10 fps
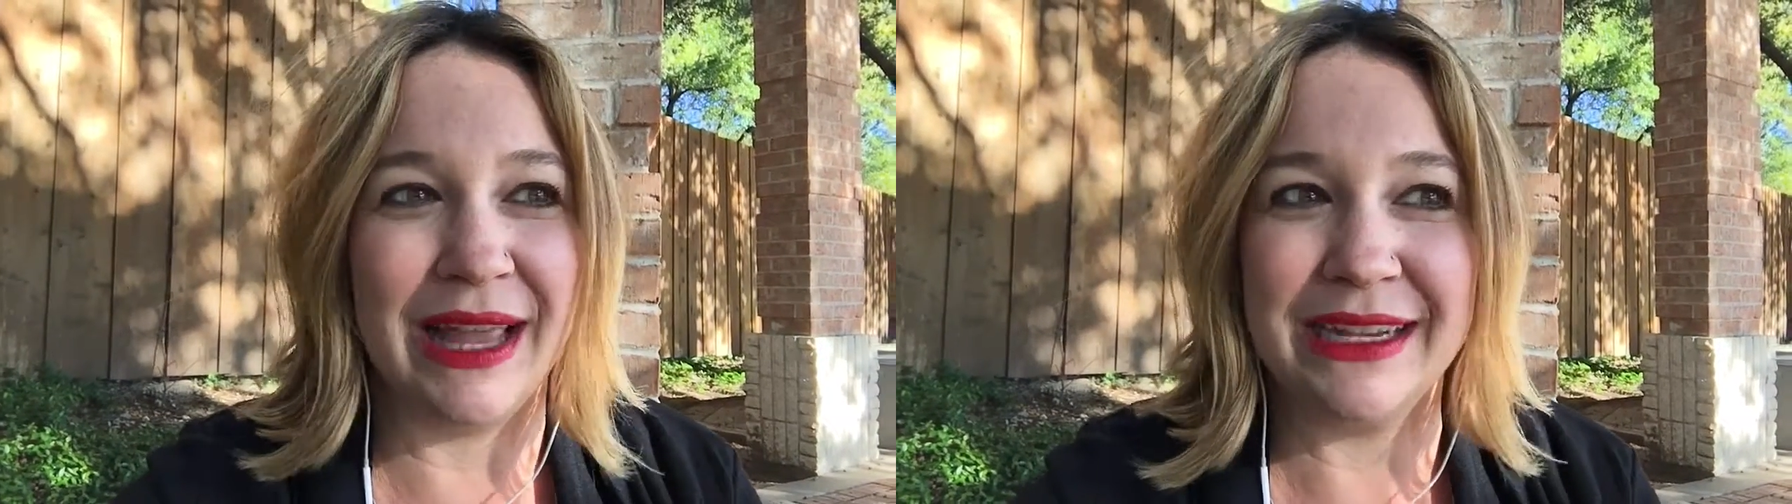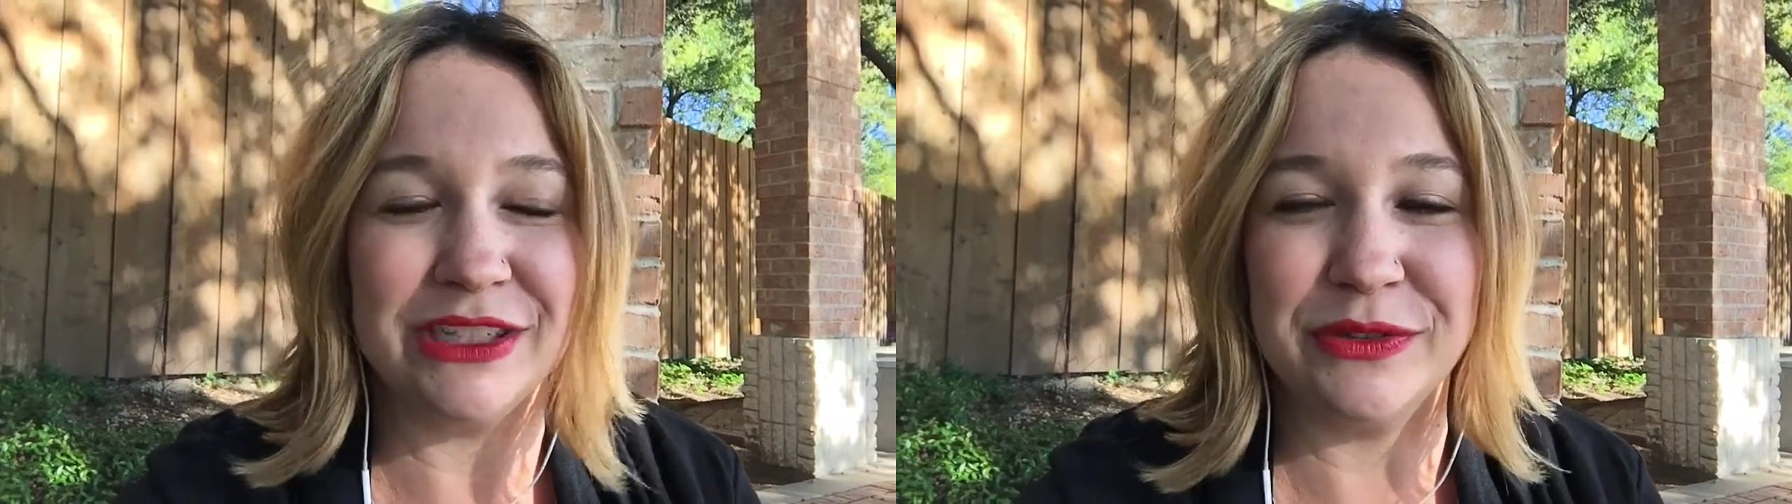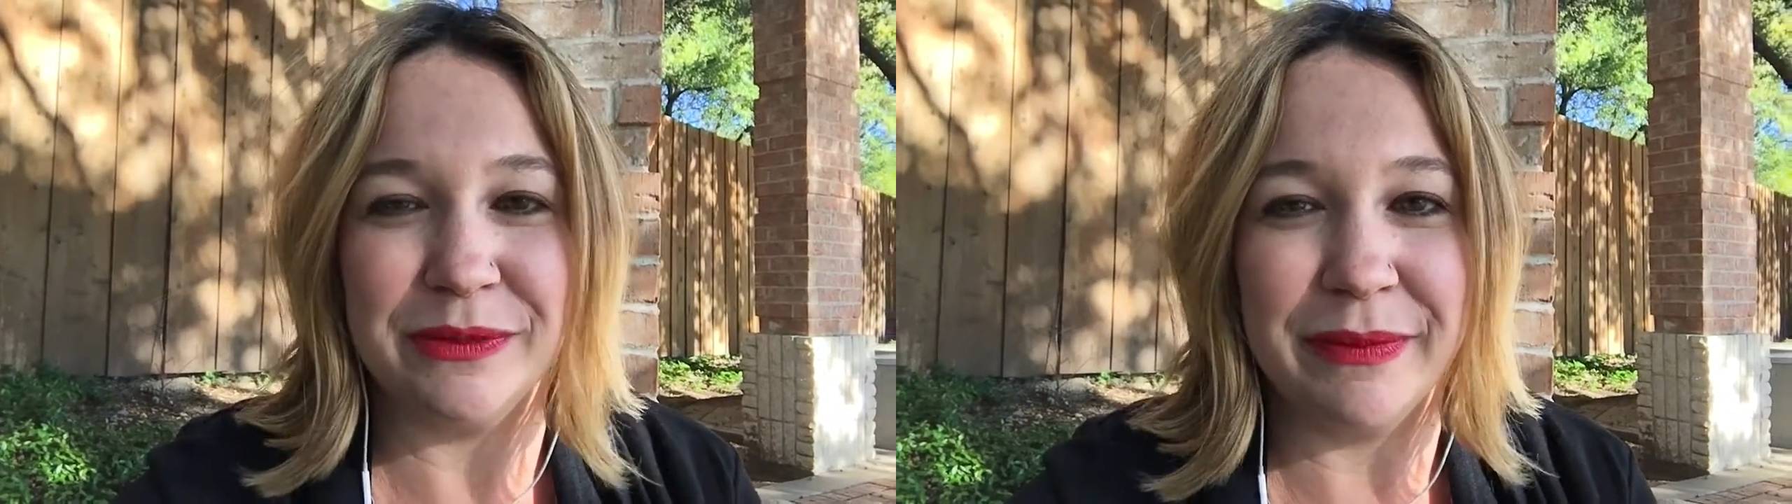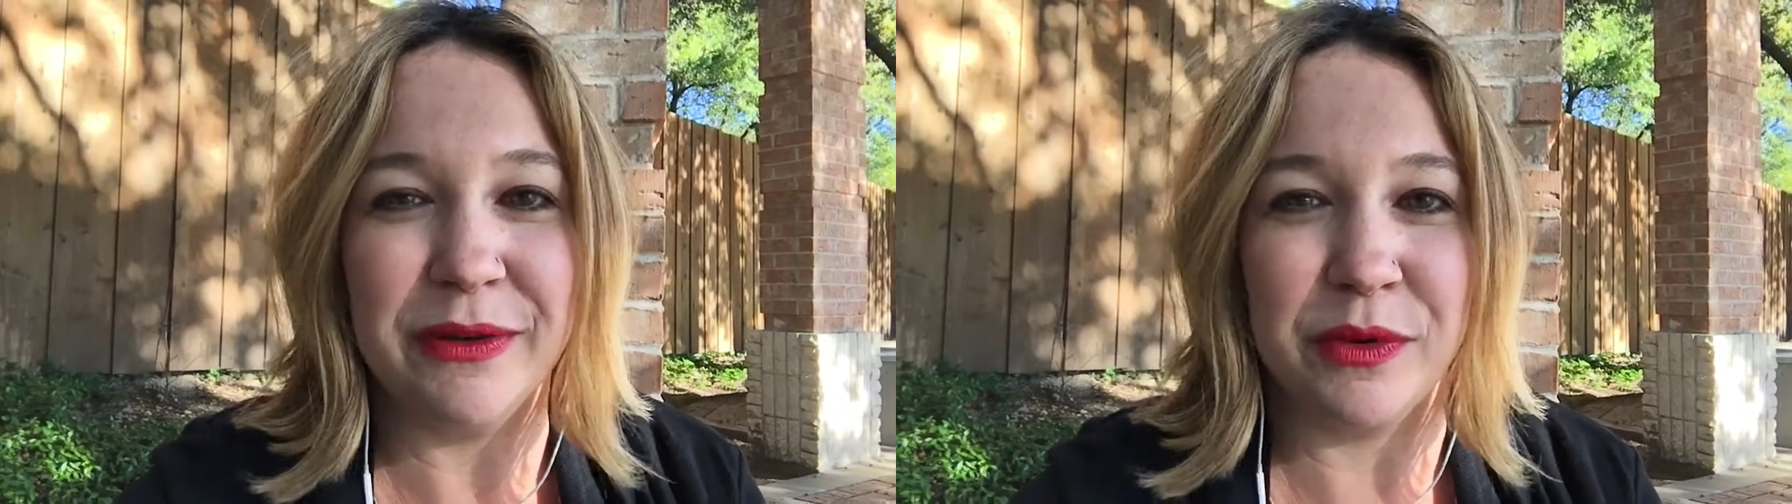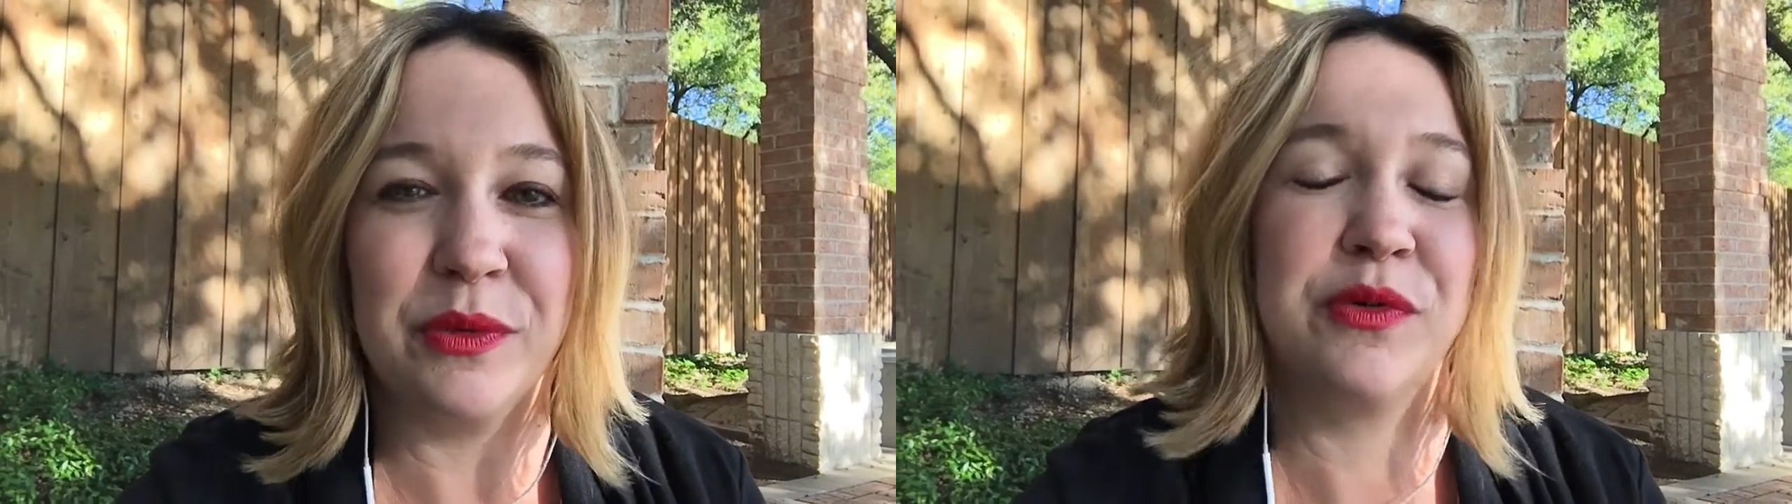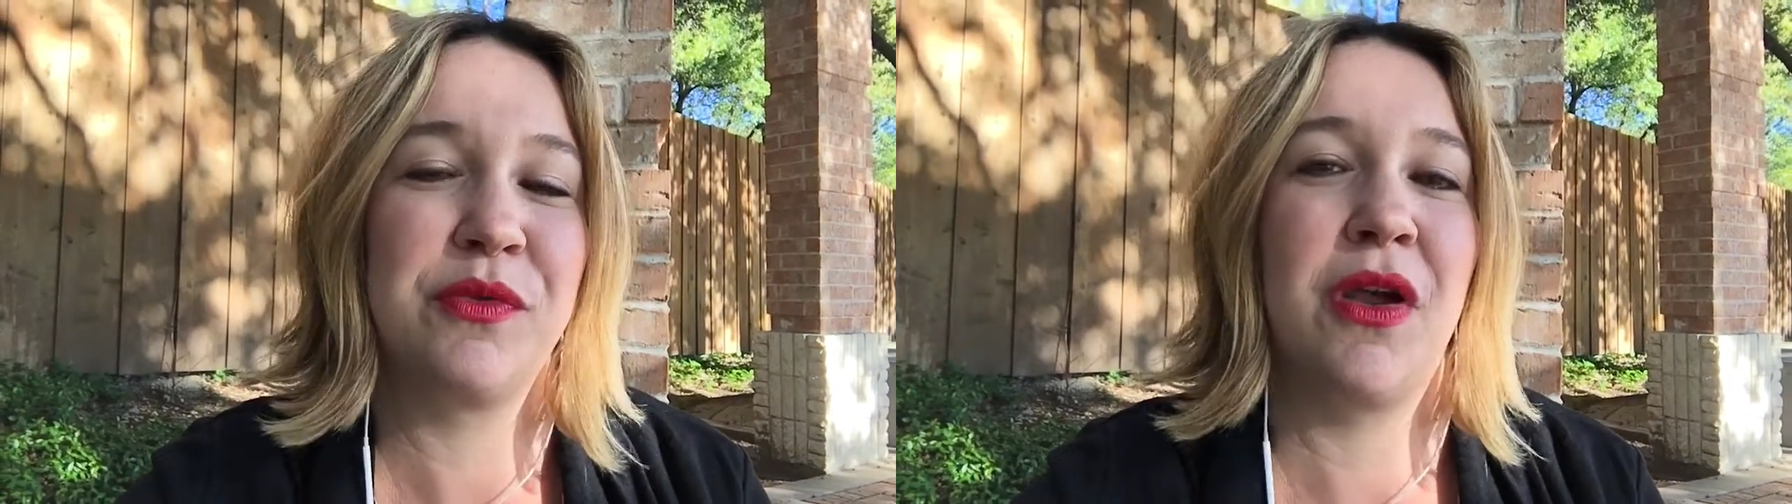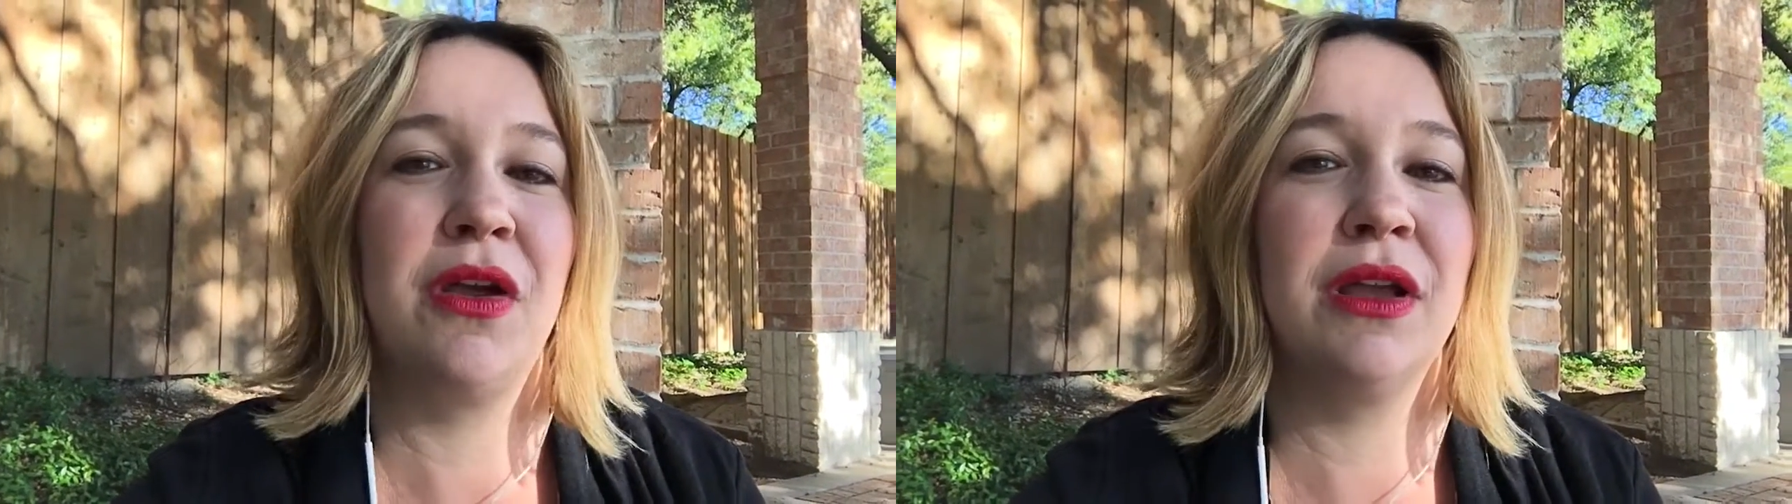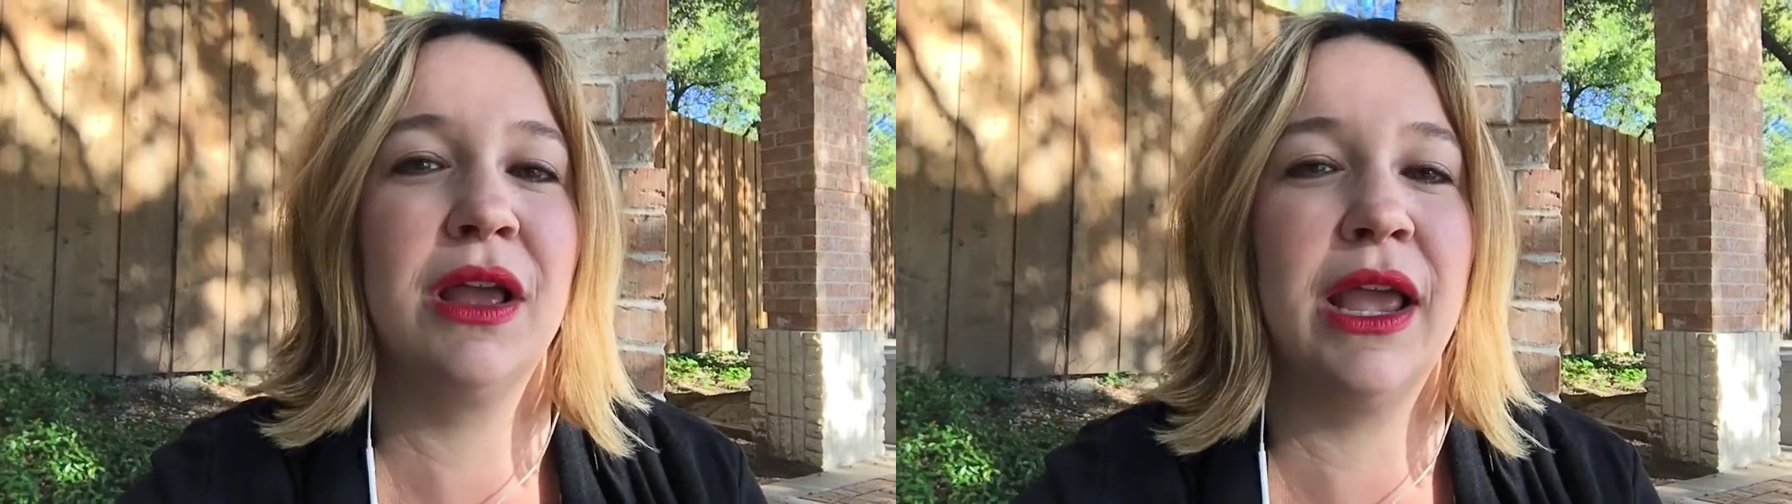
like to admit when we're wrong.